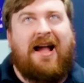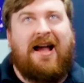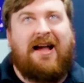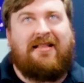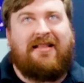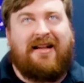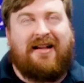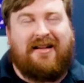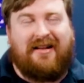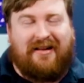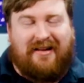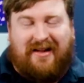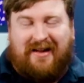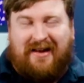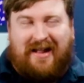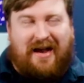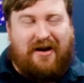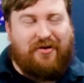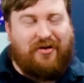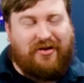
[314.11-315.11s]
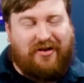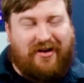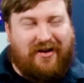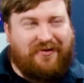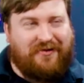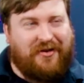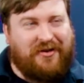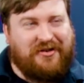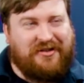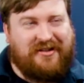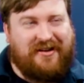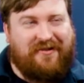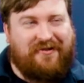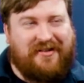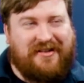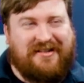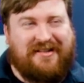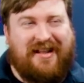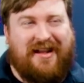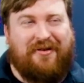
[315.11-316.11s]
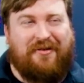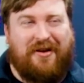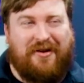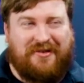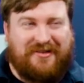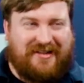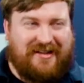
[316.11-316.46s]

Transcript: had like an hour-long version of this thing where I was